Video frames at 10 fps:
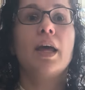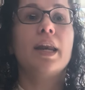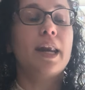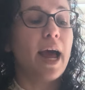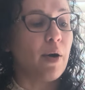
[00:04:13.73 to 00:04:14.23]

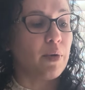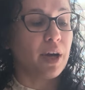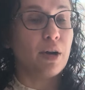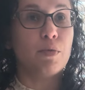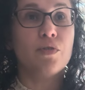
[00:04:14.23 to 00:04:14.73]
Now we're
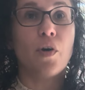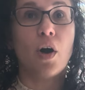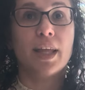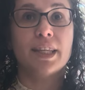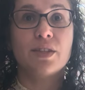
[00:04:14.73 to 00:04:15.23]
going to move
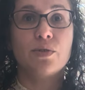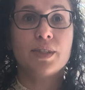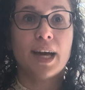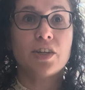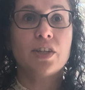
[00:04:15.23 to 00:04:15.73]
on. This new
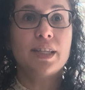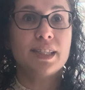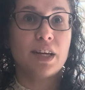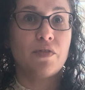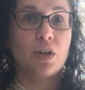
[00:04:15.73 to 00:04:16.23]
section is
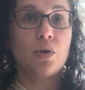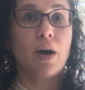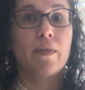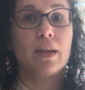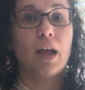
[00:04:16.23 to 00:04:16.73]
different. You
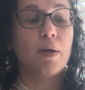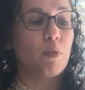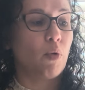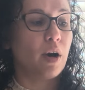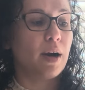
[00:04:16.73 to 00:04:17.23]
have a lot
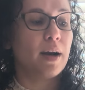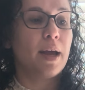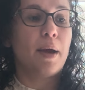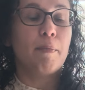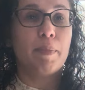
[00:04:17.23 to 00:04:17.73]
more
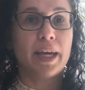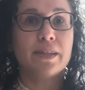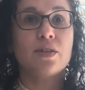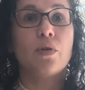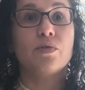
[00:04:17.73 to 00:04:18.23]

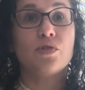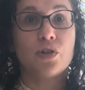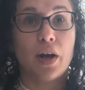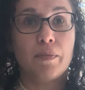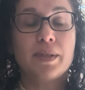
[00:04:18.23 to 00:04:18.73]
bass note
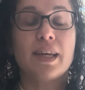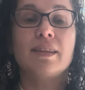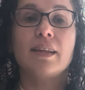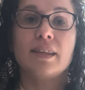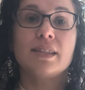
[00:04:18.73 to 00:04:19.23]
strums, and
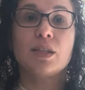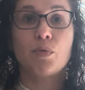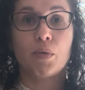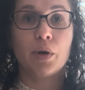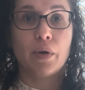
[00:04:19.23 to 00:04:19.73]
then this is
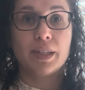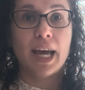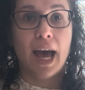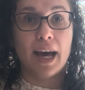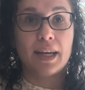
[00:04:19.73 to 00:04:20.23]
where we're going
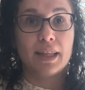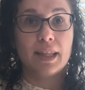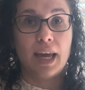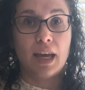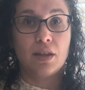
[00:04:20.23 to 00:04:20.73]
to add in
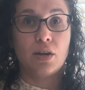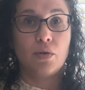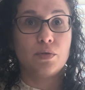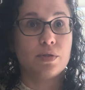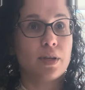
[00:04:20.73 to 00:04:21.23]
the 8th
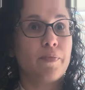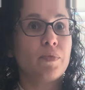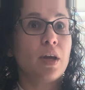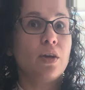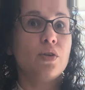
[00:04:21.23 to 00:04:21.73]
notes.
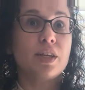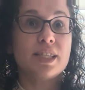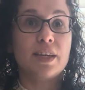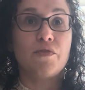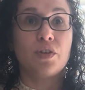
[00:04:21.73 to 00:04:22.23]
You can
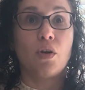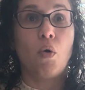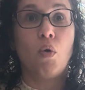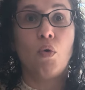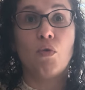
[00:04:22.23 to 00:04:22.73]
see for
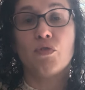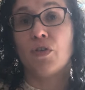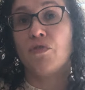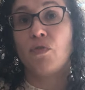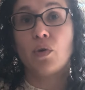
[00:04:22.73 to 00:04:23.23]

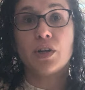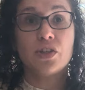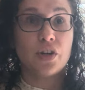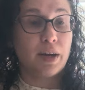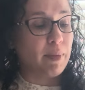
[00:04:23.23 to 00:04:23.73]
4
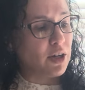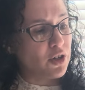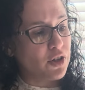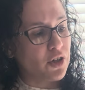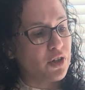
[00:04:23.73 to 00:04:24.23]
straight
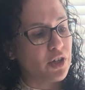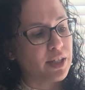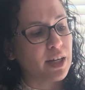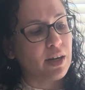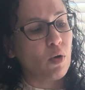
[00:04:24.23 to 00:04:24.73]
measures, you're
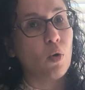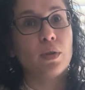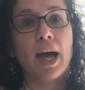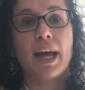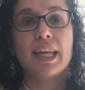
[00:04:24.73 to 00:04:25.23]
just going to hold
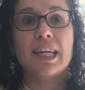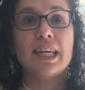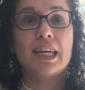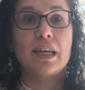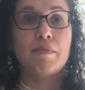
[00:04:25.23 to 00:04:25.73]
that
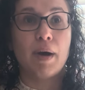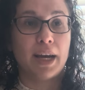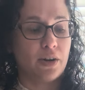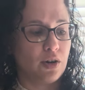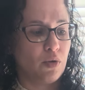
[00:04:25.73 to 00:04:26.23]
E
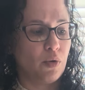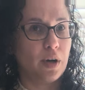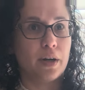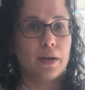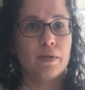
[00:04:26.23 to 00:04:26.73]
minor chord.